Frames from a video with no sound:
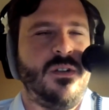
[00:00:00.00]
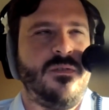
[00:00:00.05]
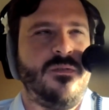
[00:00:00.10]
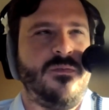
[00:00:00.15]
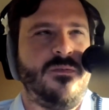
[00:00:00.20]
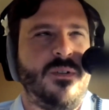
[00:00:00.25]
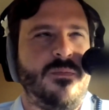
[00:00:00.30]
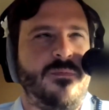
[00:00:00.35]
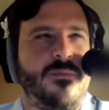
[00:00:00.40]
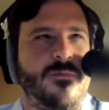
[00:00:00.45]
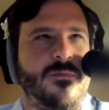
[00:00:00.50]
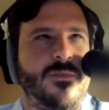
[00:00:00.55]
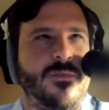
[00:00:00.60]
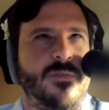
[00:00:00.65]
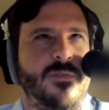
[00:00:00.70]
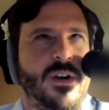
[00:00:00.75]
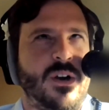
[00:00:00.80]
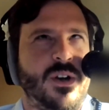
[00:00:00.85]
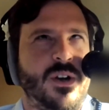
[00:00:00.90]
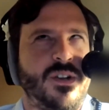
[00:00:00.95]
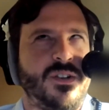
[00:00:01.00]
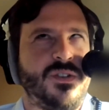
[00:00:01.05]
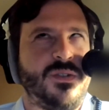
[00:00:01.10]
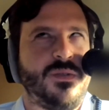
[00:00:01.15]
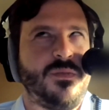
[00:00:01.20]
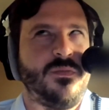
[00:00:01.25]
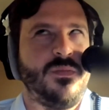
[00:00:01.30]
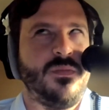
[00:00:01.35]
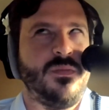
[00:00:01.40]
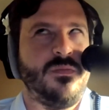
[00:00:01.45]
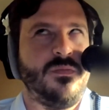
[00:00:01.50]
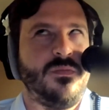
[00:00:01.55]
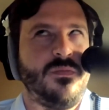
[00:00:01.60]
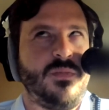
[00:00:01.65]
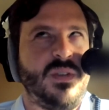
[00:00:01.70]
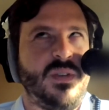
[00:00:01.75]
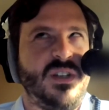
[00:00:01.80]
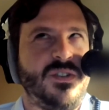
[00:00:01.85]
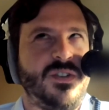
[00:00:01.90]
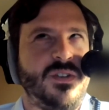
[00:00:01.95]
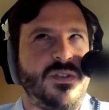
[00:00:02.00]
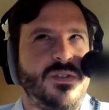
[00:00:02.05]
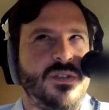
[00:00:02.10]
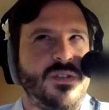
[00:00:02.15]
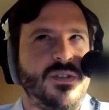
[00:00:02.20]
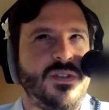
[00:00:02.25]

from various pieces.